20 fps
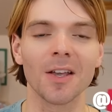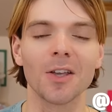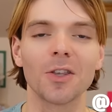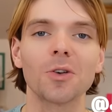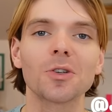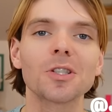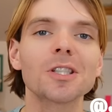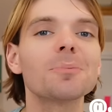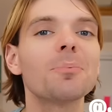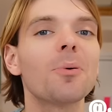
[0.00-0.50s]

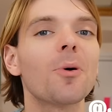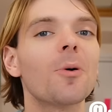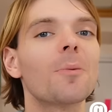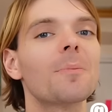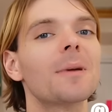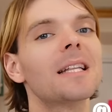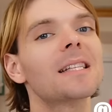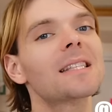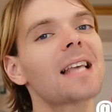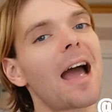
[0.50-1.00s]
Your support
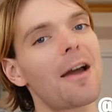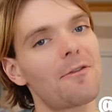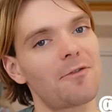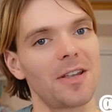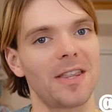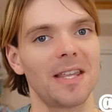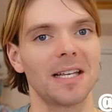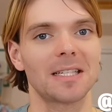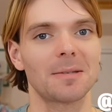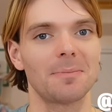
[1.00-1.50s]
means
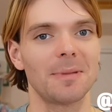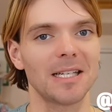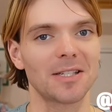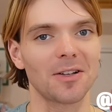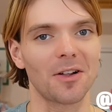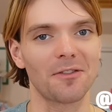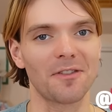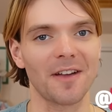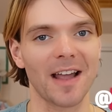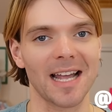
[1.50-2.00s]
everything to me,
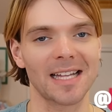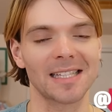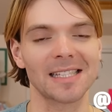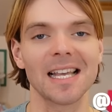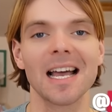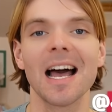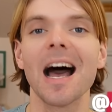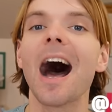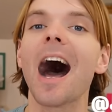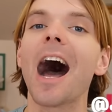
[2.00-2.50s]
doll fans.